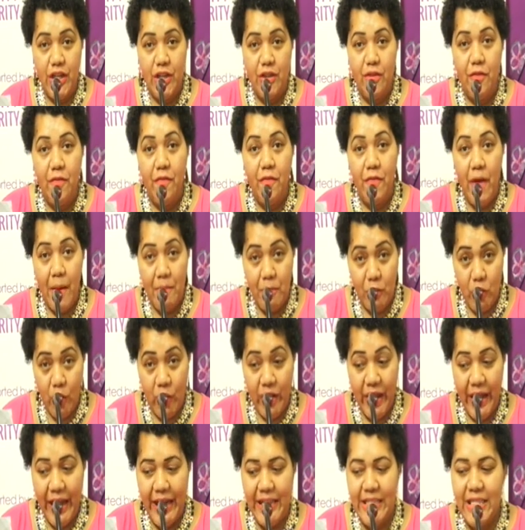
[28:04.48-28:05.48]
to FamTalk
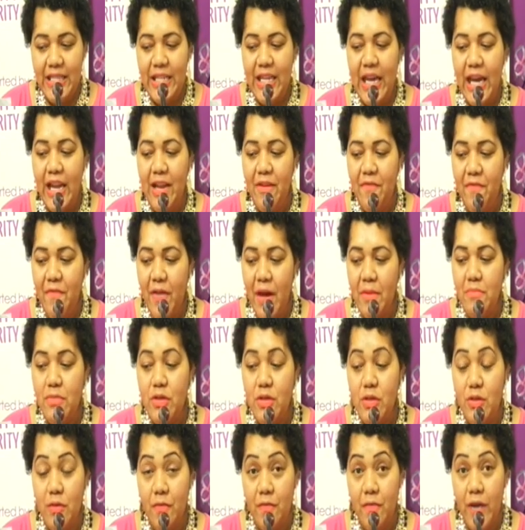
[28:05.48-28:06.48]
89 FM
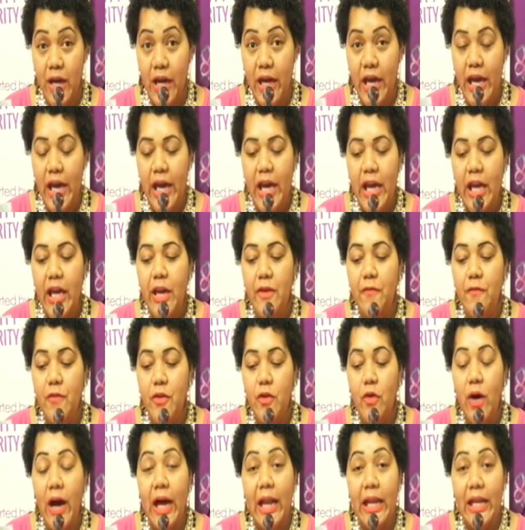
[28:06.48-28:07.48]
Suva if
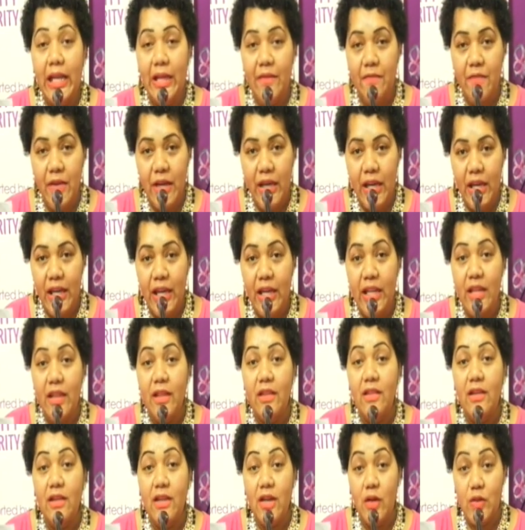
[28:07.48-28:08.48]
you are living
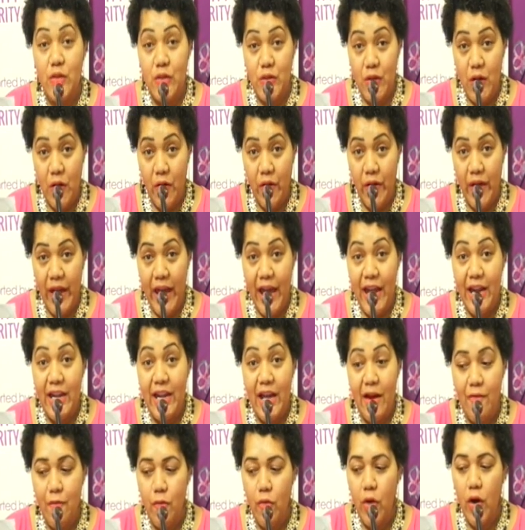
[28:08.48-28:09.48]
in the Nausori and
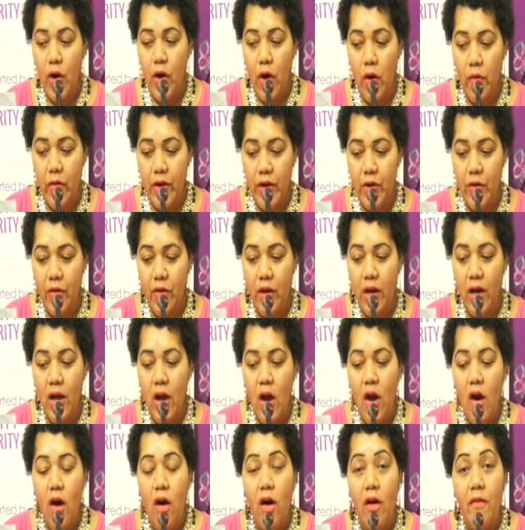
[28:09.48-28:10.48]
Navua corridor
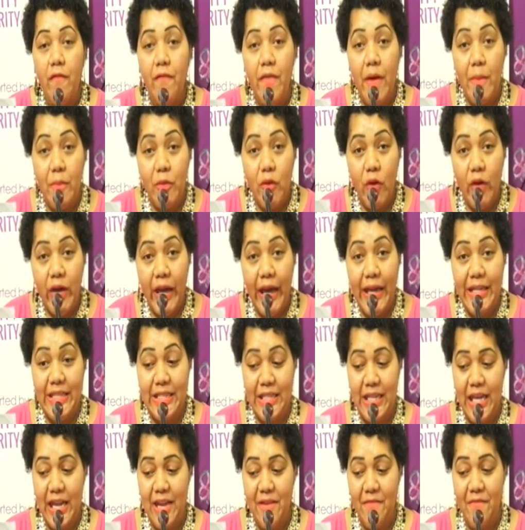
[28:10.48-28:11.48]
of FamTalk
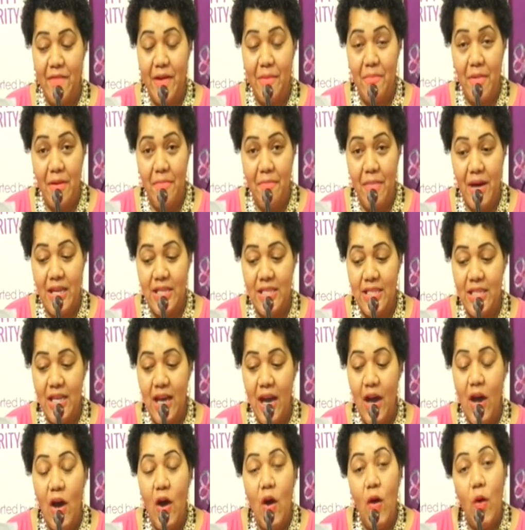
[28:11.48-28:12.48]
89 FM
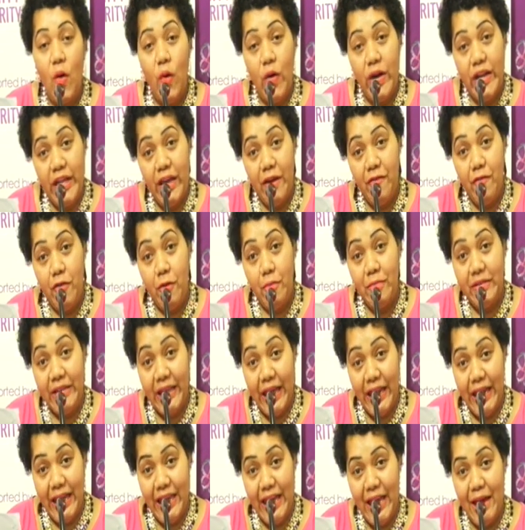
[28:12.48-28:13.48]
Lambasa, on air from
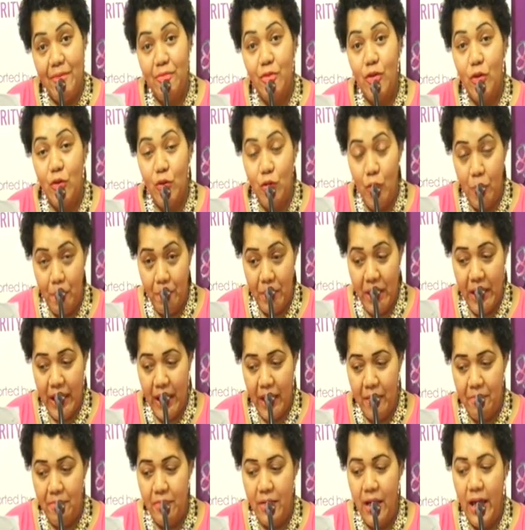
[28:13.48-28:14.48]
10 a.m. to 2
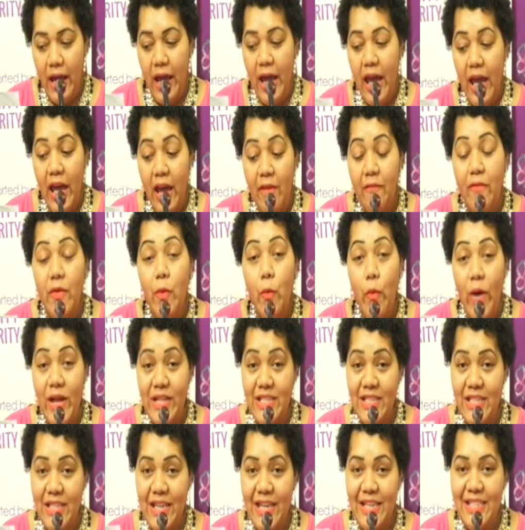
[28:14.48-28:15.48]
p.m. every
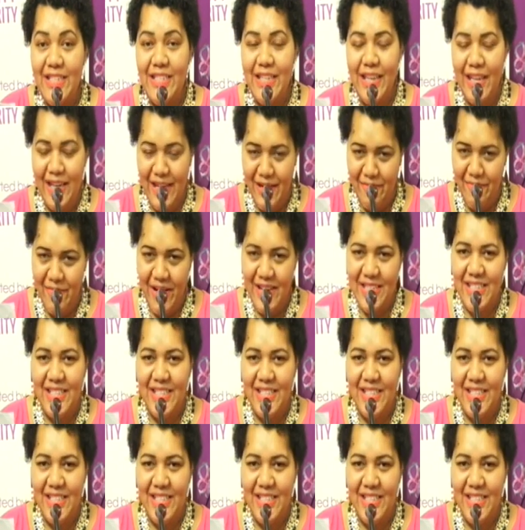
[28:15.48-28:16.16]
Wednesdays in Lambasa